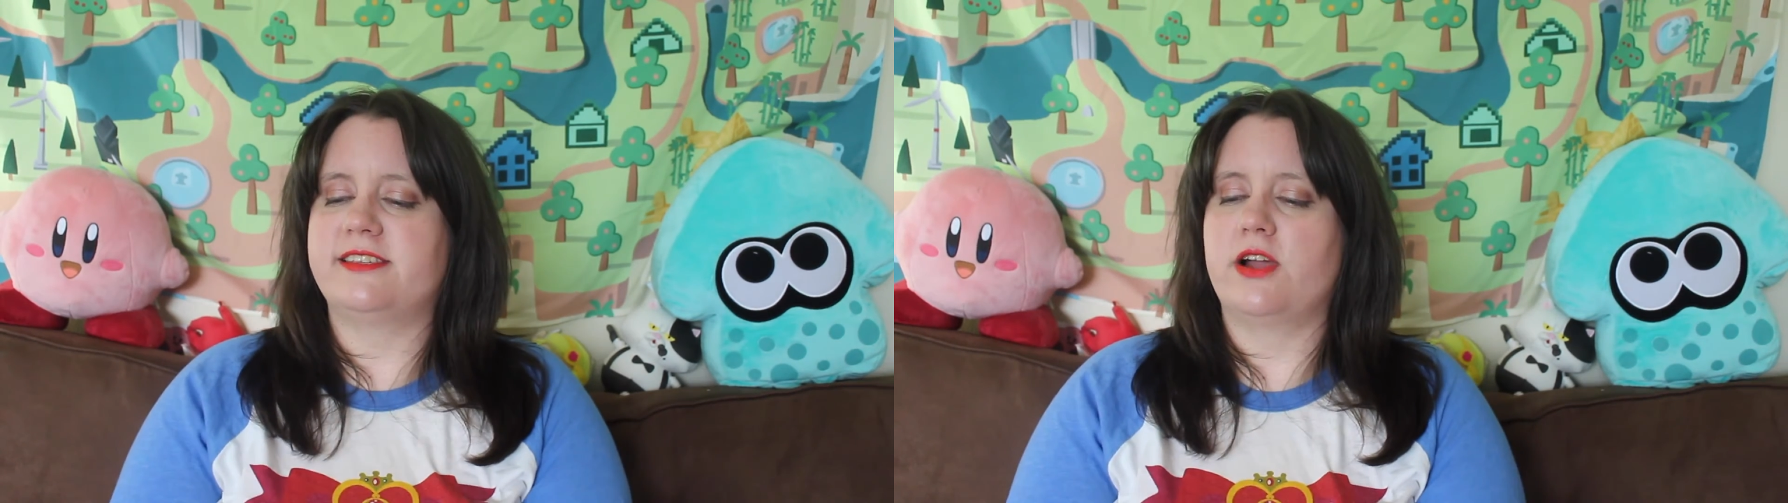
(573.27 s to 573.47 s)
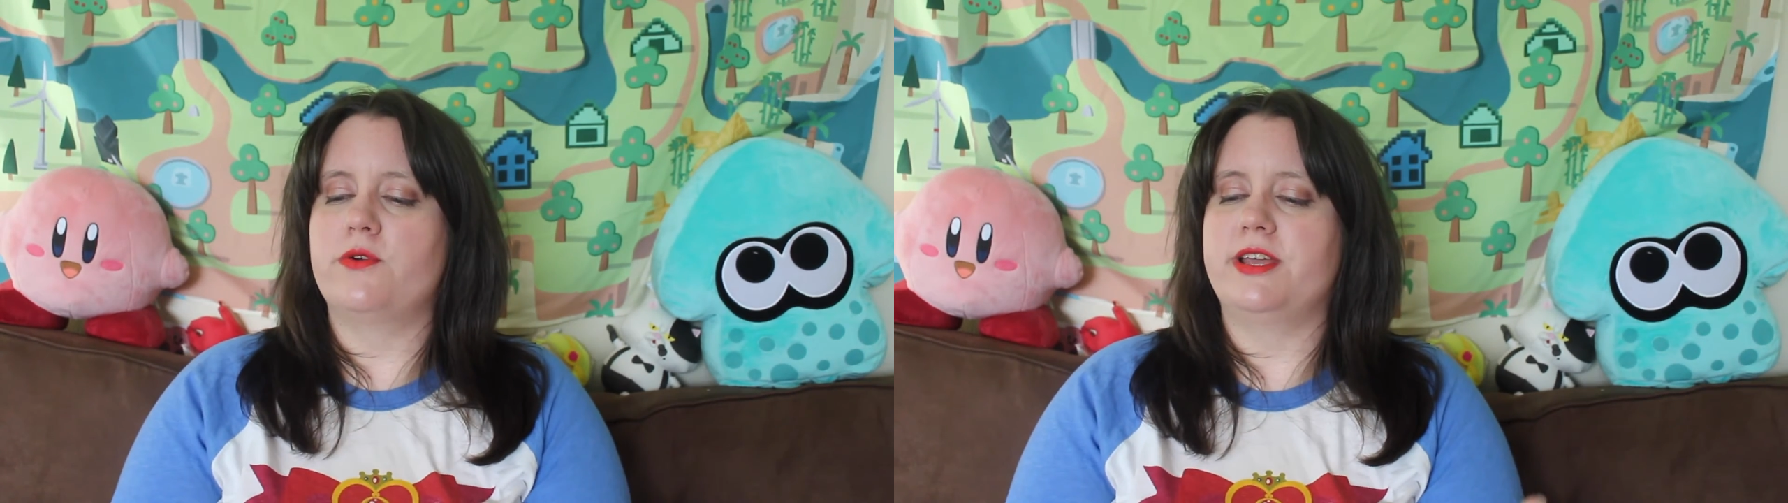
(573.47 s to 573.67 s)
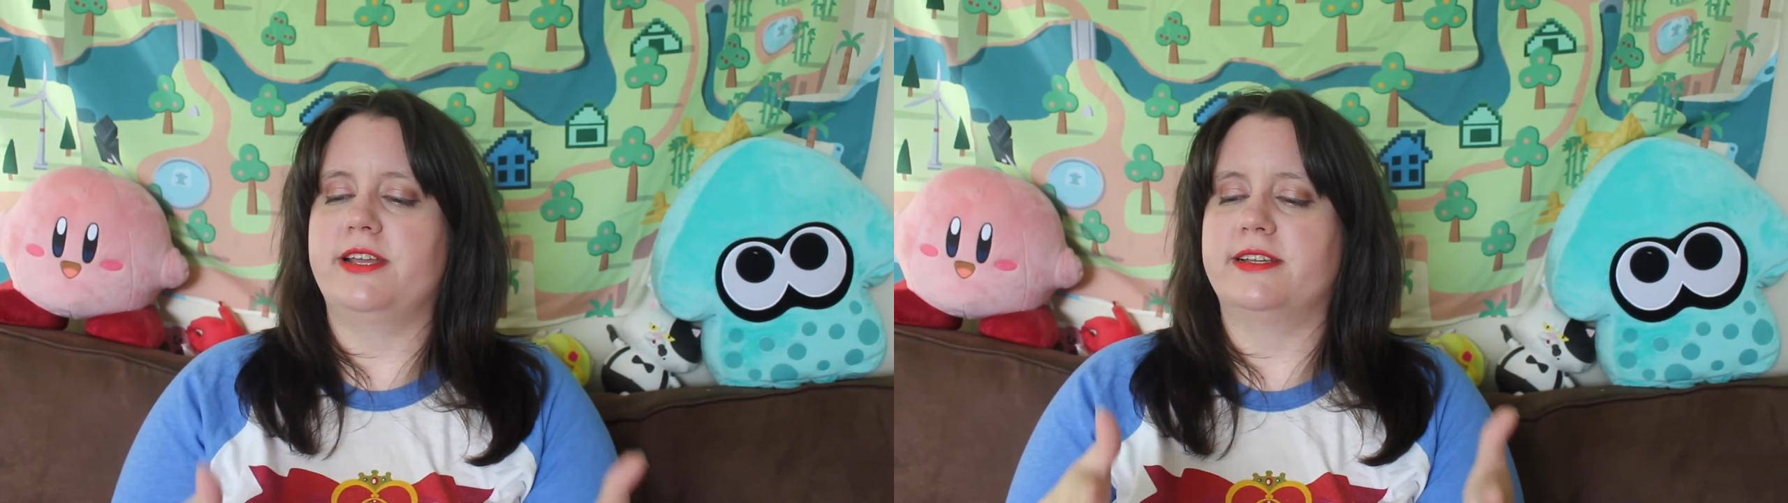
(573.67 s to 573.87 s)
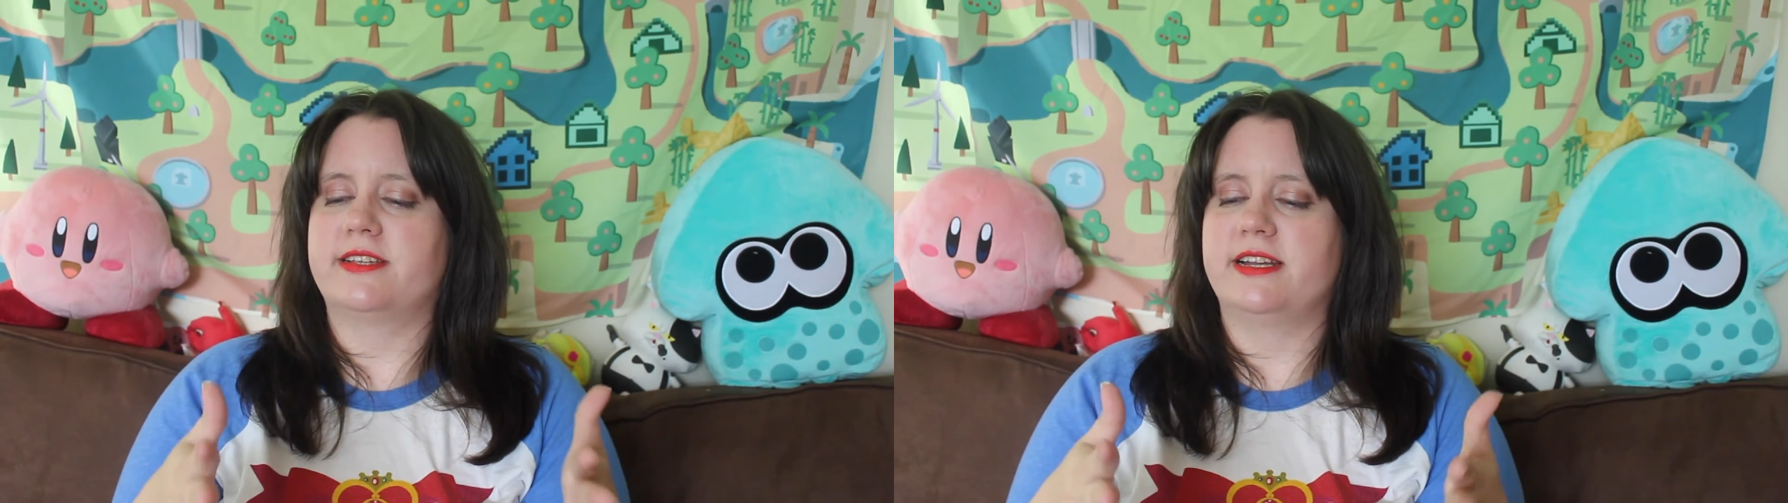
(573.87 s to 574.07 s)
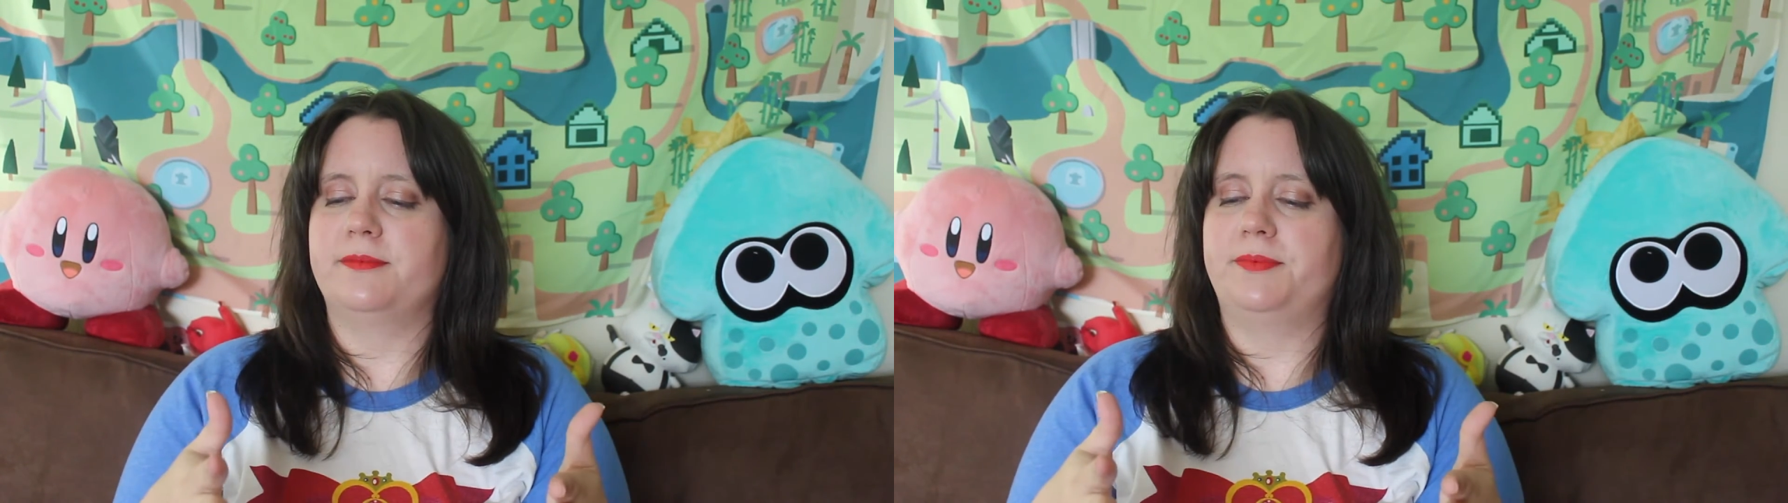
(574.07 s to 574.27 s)

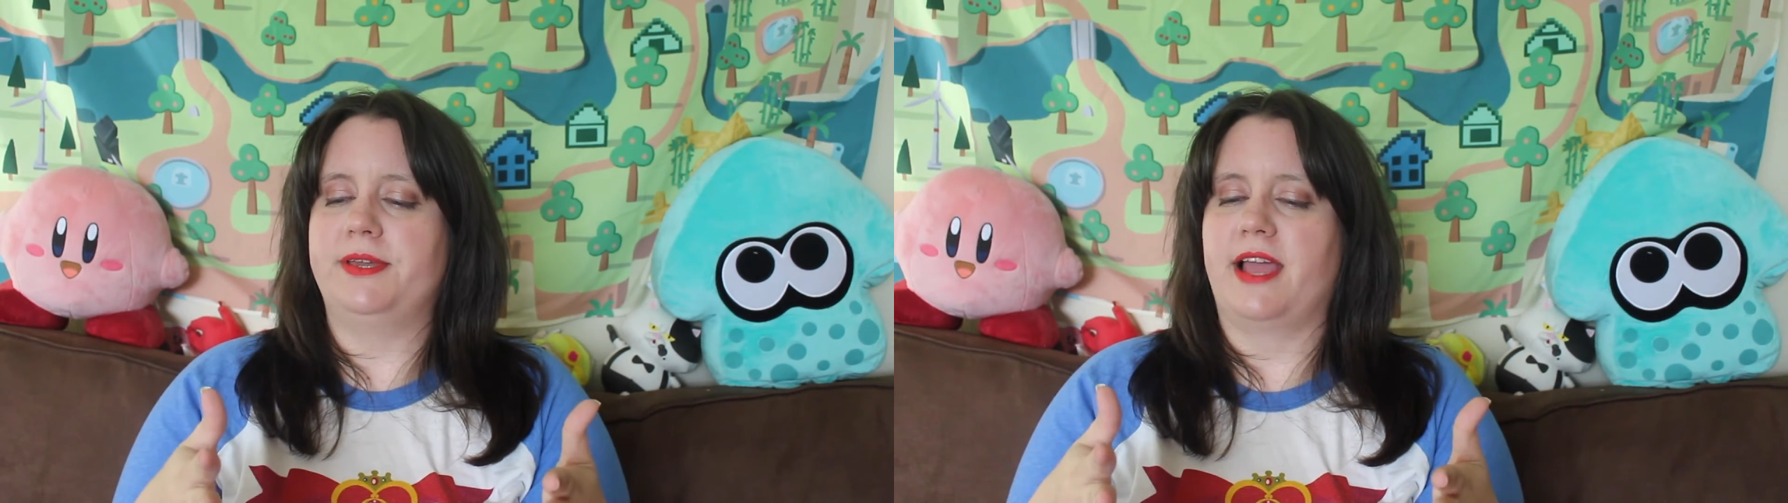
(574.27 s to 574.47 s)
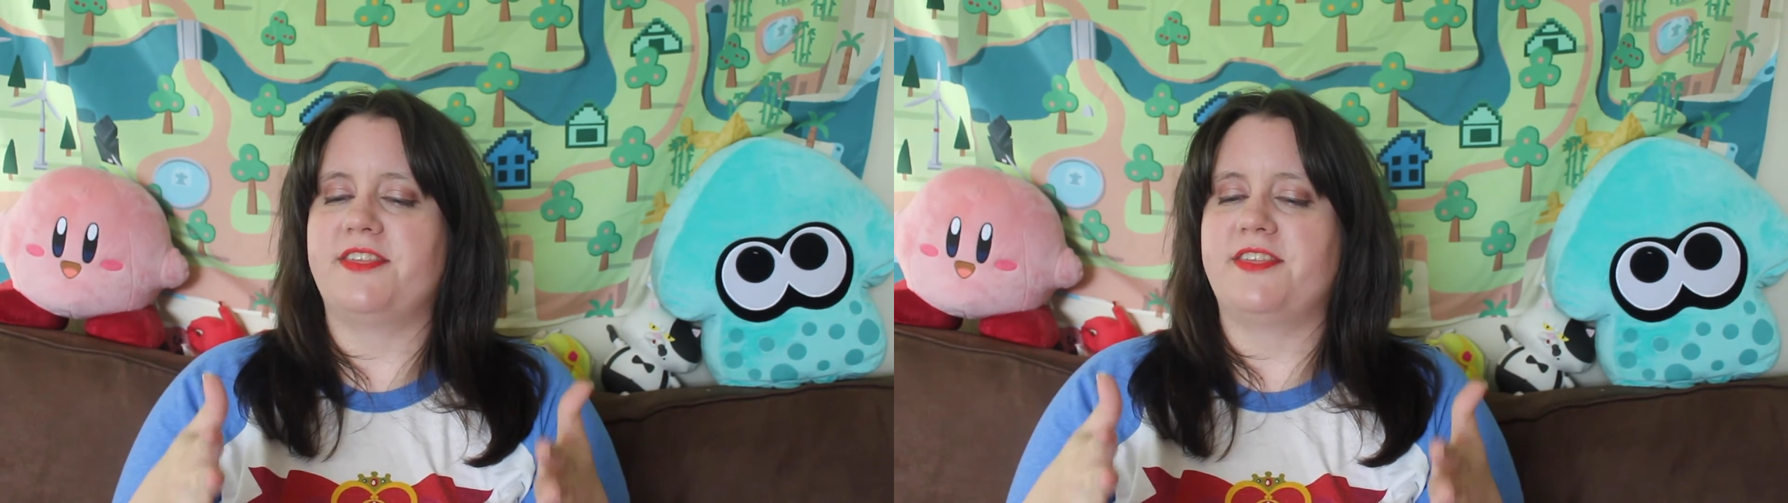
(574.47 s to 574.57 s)
I